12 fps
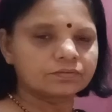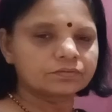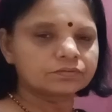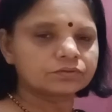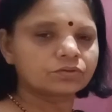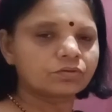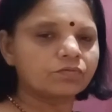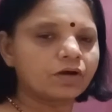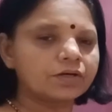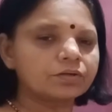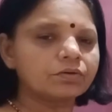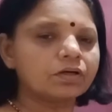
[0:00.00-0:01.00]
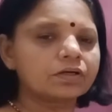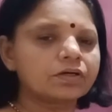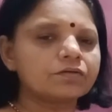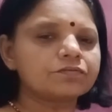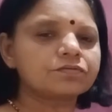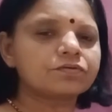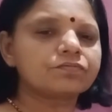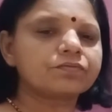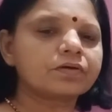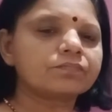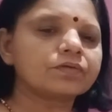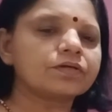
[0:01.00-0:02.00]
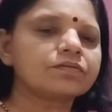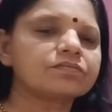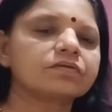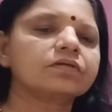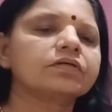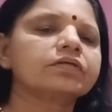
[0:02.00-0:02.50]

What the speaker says: So what you understood from this?